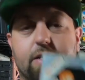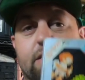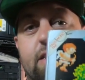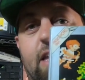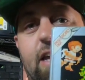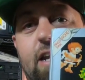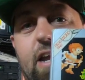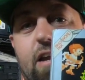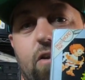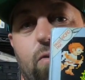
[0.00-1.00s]
this Kid
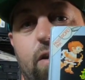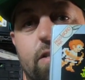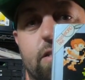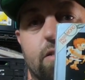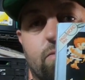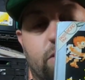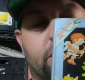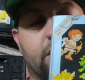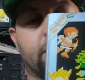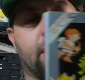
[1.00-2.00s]
Icarus,
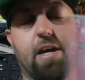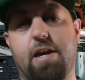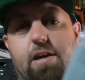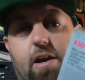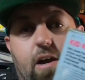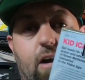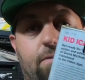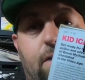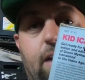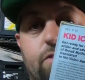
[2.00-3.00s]
which is a uh,
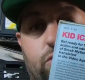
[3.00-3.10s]
five